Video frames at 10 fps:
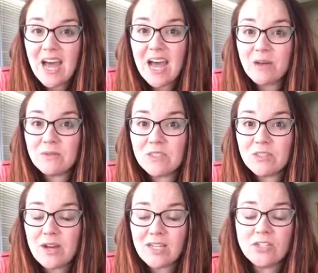I was
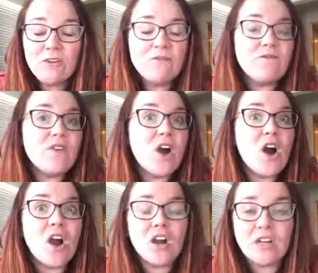stretched
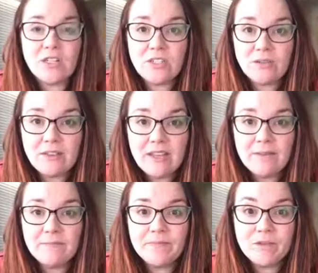far too thin.